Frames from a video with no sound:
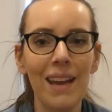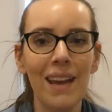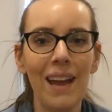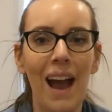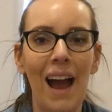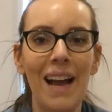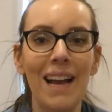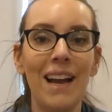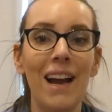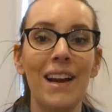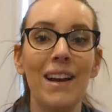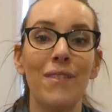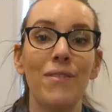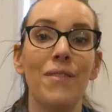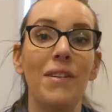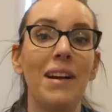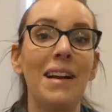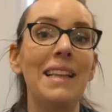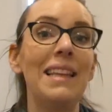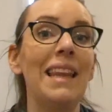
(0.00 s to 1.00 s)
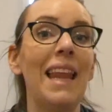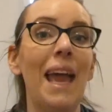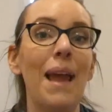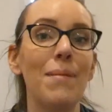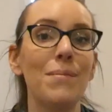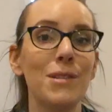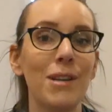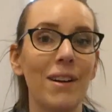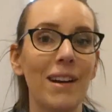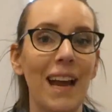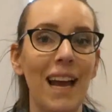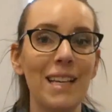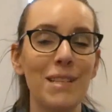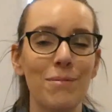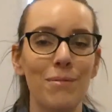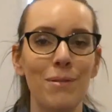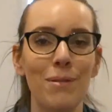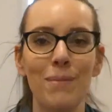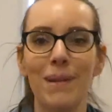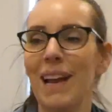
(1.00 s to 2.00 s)
I kind of claimed our
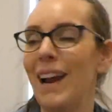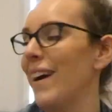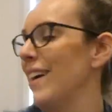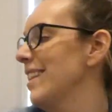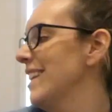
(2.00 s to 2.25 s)
guest room here,